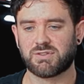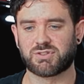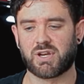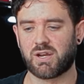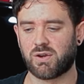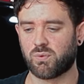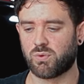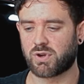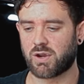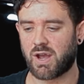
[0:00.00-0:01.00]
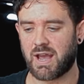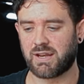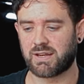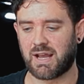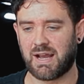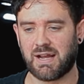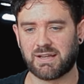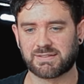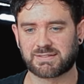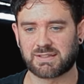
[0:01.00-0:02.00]
So we'll go ahead
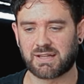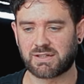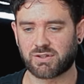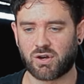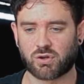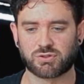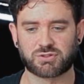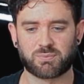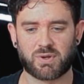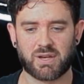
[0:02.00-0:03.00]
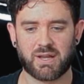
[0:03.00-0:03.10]
and select our custom one